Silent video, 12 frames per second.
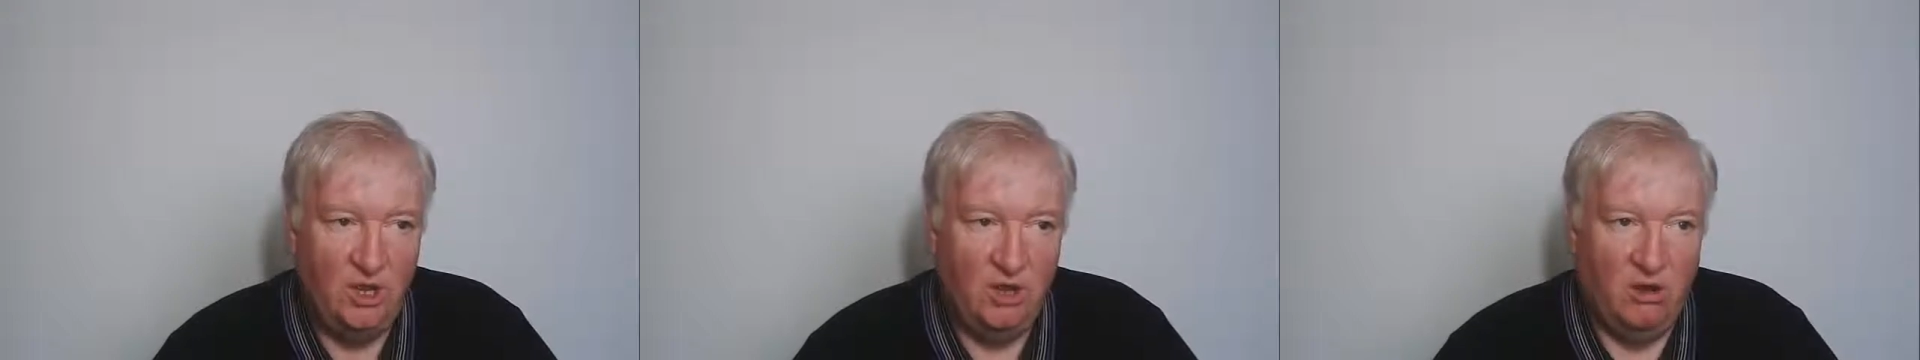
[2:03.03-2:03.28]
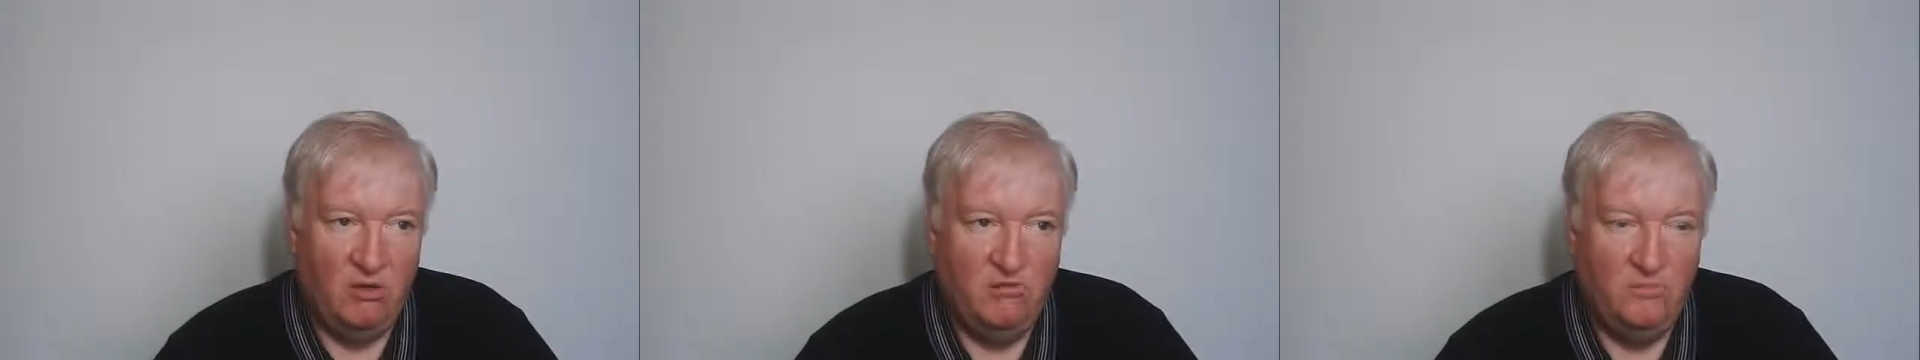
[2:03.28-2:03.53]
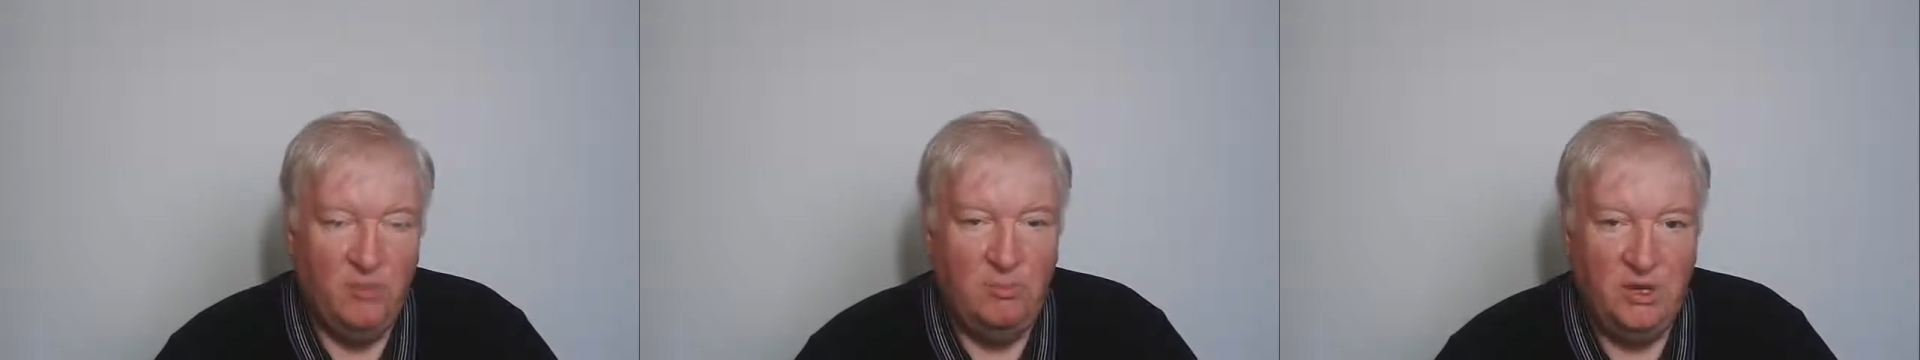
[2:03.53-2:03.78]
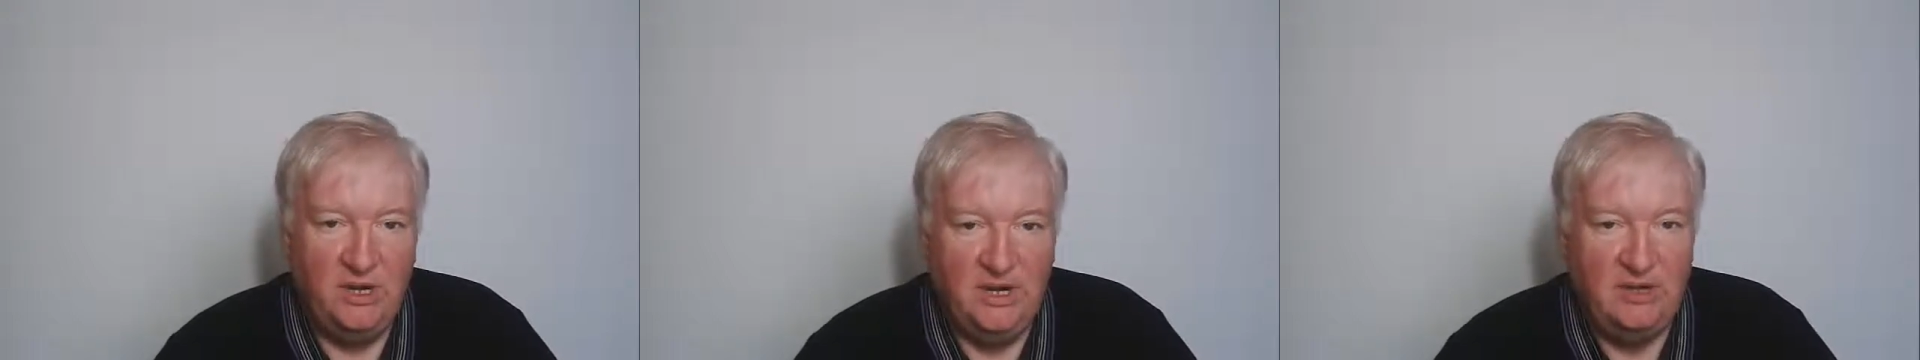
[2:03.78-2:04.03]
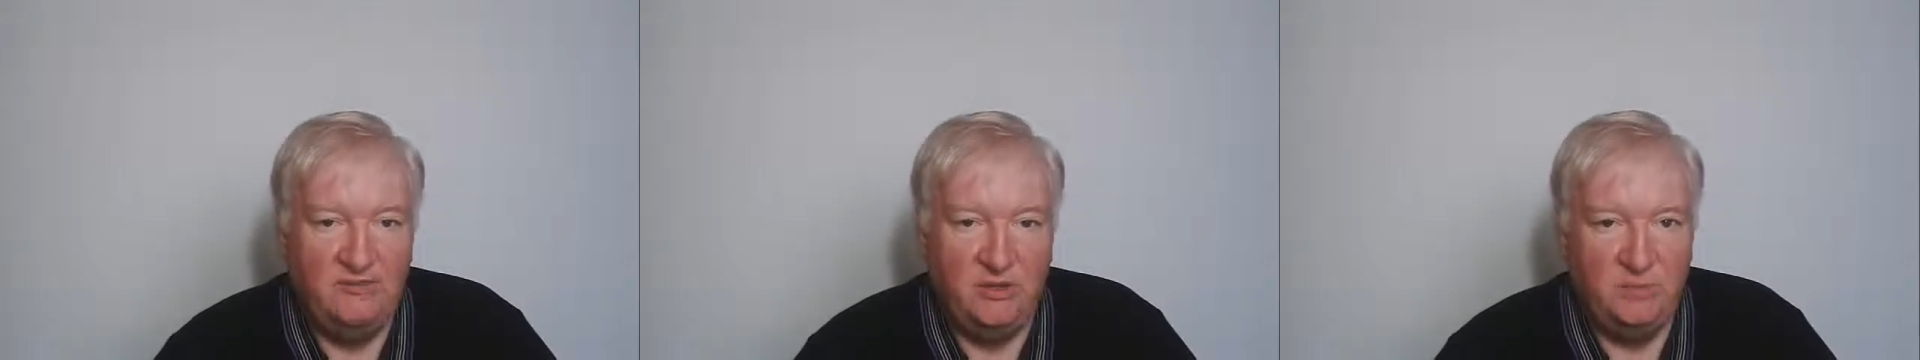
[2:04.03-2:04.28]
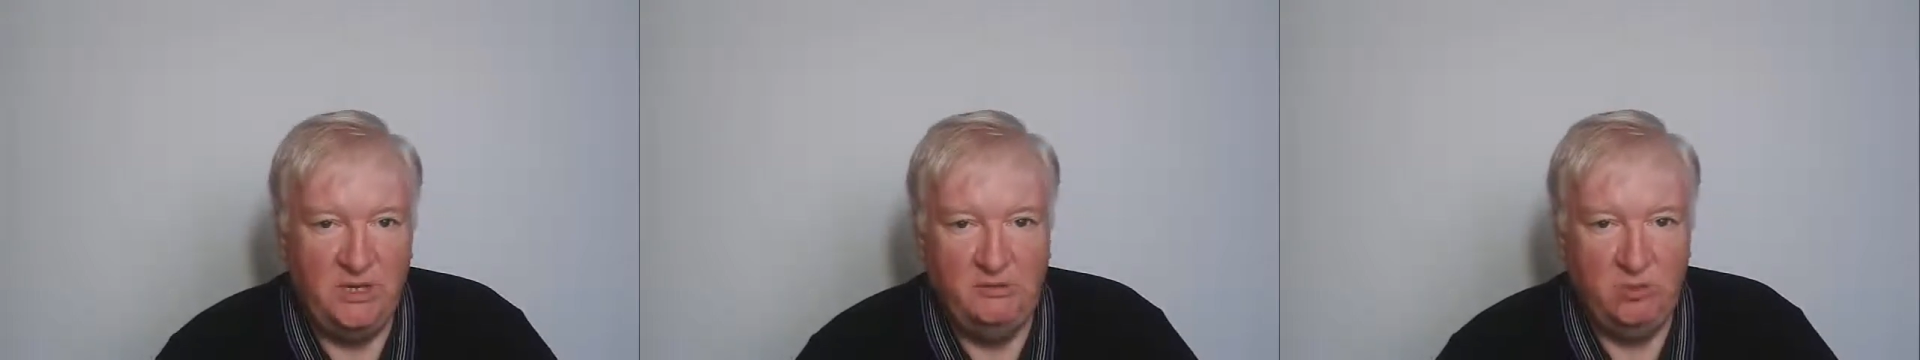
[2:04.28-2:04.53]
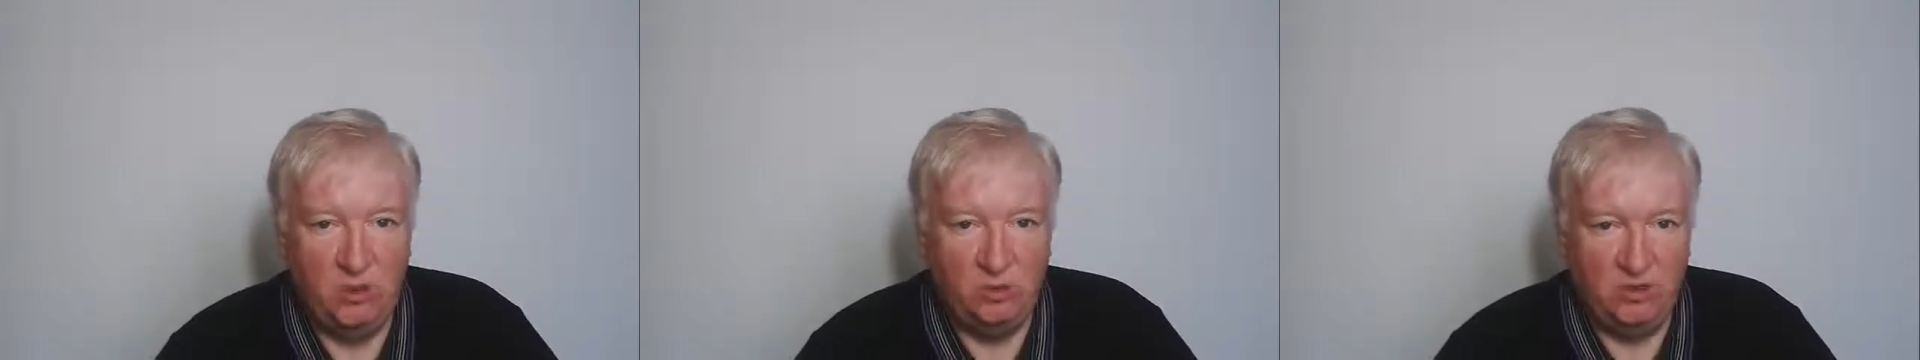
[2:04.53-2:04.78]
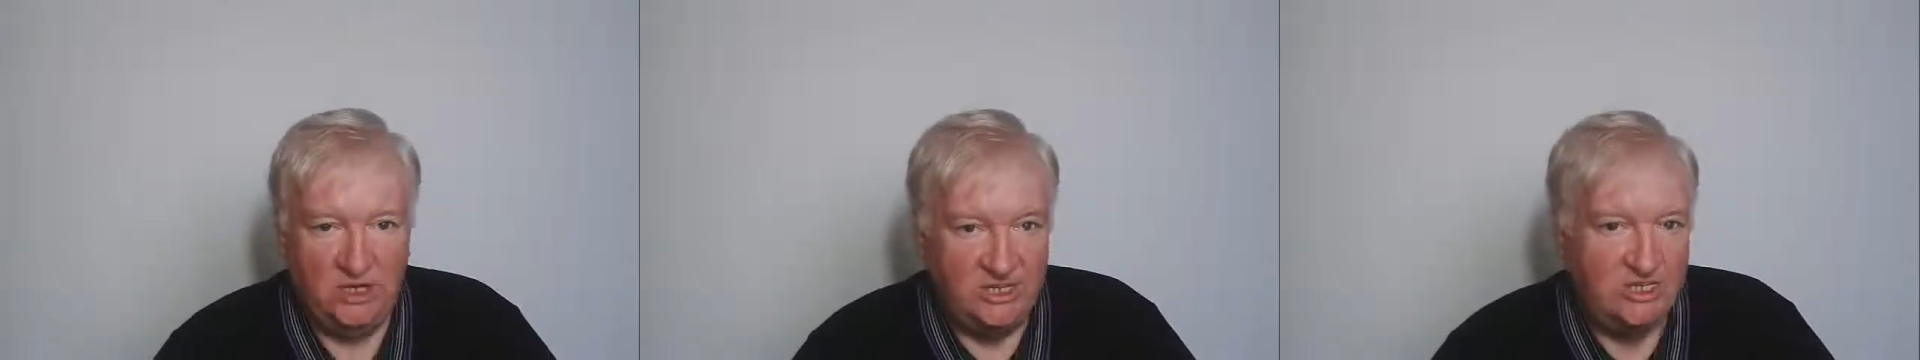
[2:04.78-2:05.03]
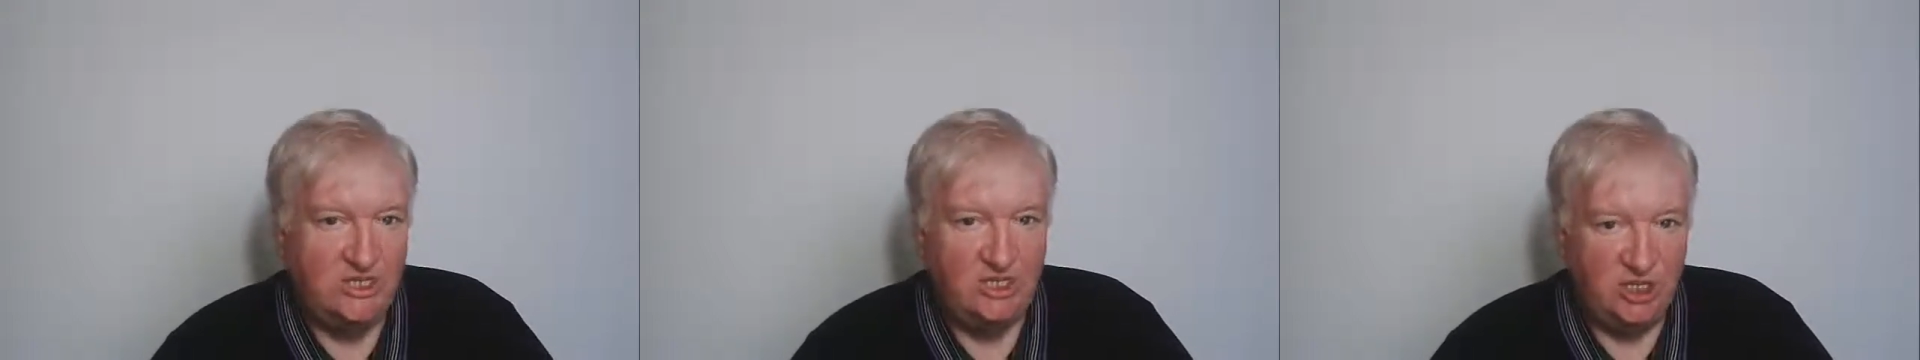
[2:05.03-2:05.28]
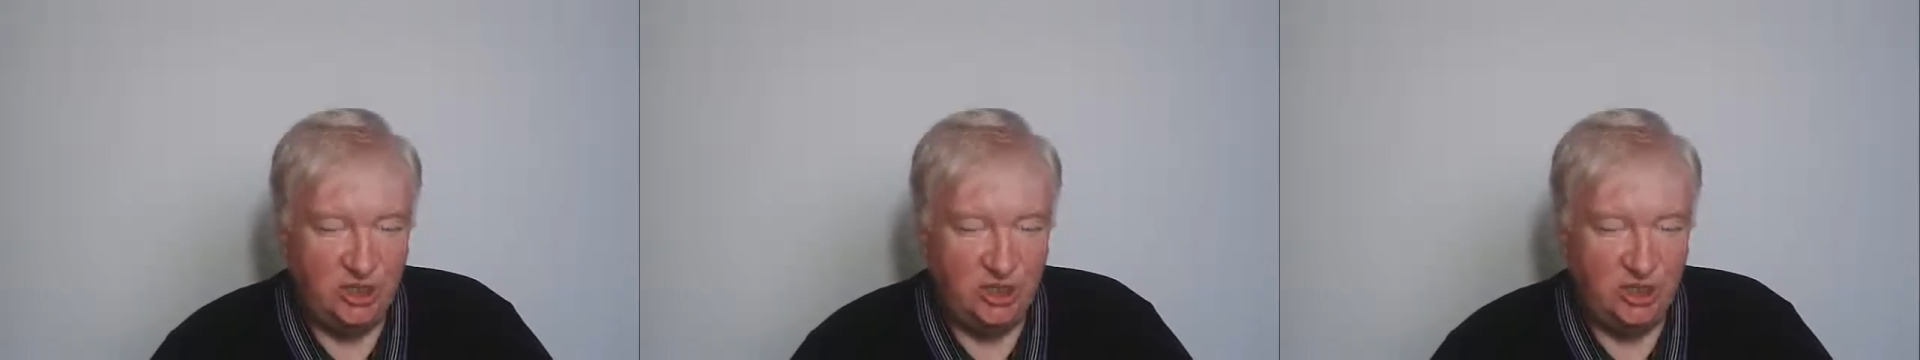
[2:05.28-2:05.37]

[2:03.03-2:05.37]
of the belief that people won't listen to